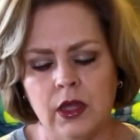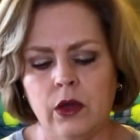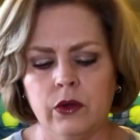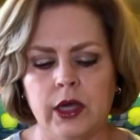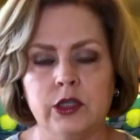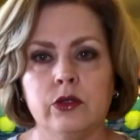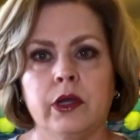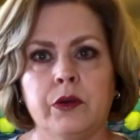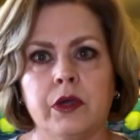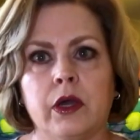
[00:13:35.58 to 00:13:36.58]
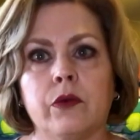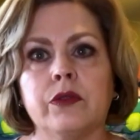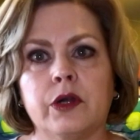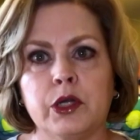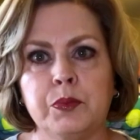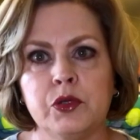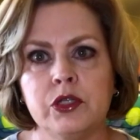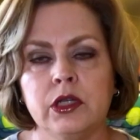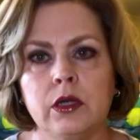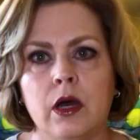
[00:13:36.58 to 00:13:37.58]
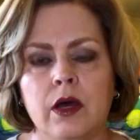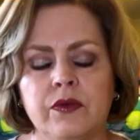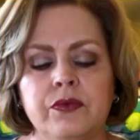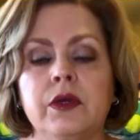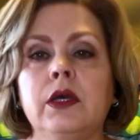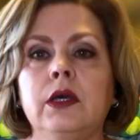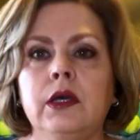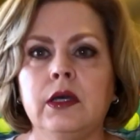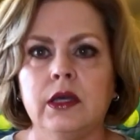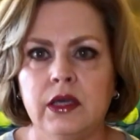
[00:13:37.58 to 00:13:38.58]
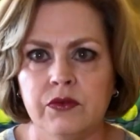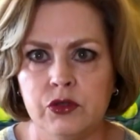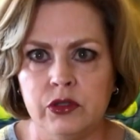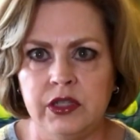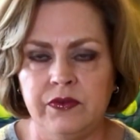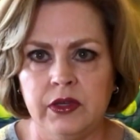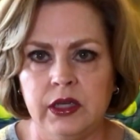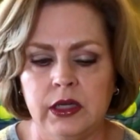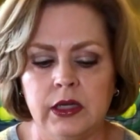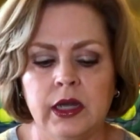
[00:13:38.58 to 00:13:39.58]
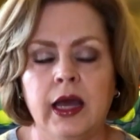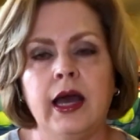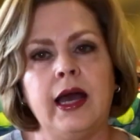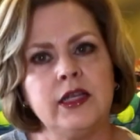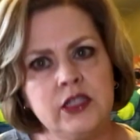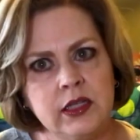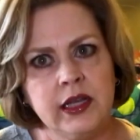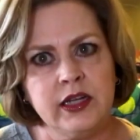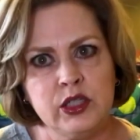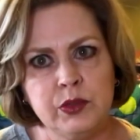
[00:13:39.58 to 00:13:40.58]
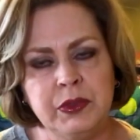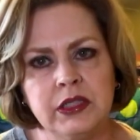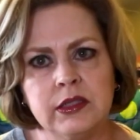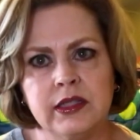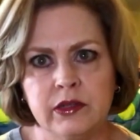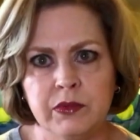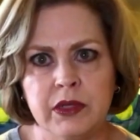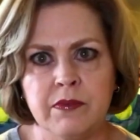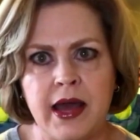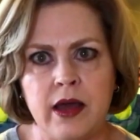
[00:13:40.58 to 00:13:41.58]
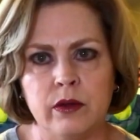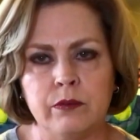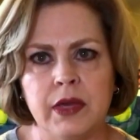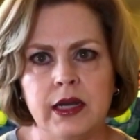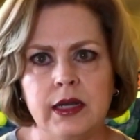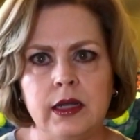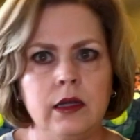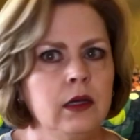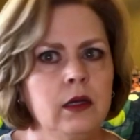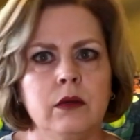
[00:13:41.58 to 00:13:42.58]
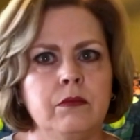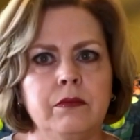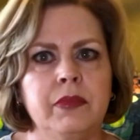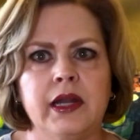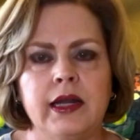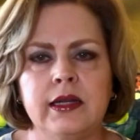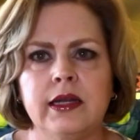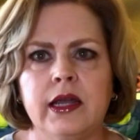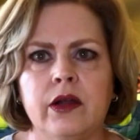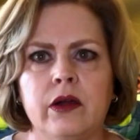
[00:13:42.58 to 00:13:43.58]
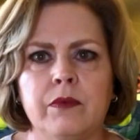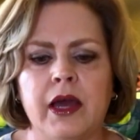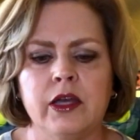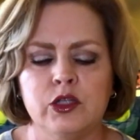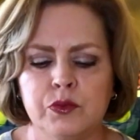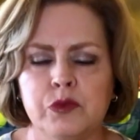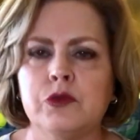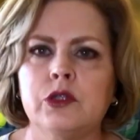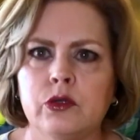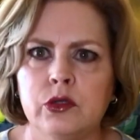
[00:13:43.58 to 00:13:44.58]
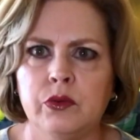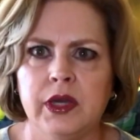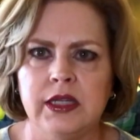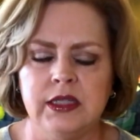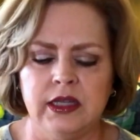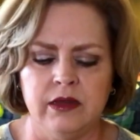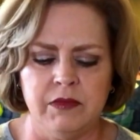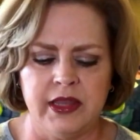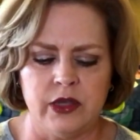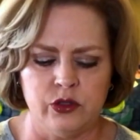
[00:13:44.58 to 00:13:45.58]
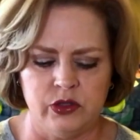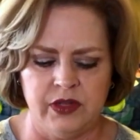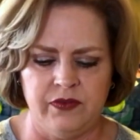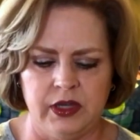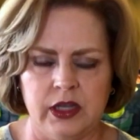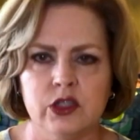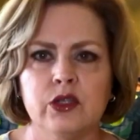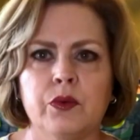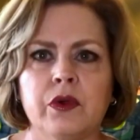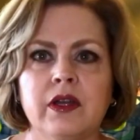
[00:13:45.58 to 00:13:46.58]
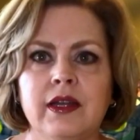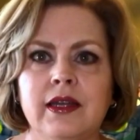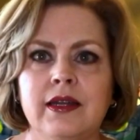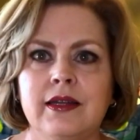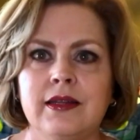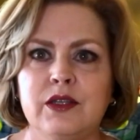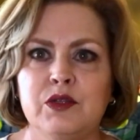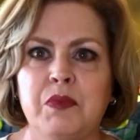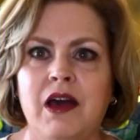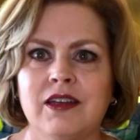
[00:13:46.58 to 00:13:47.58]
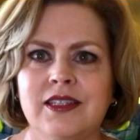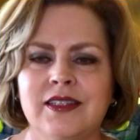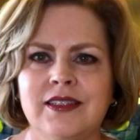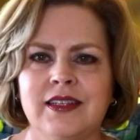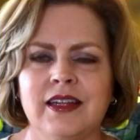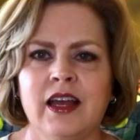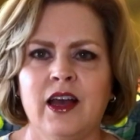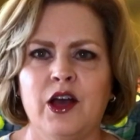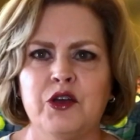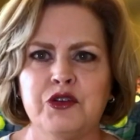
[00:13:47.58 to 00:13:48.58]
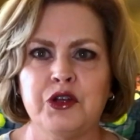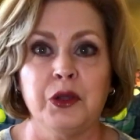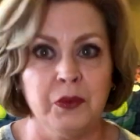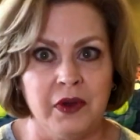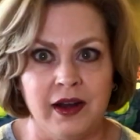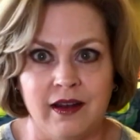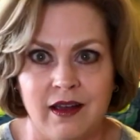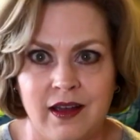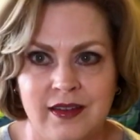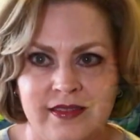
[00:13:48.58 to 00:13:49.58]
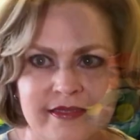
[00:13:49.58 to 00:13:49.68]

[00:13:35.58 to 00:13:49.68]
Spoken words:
Okay, so here we go. 30% off, gift certificate. I still had to spend a little bit of my own money, but I didn't care. My husband was so sweet to give me that certificate. So we're gonna get into these boxes and I'll show you what I got.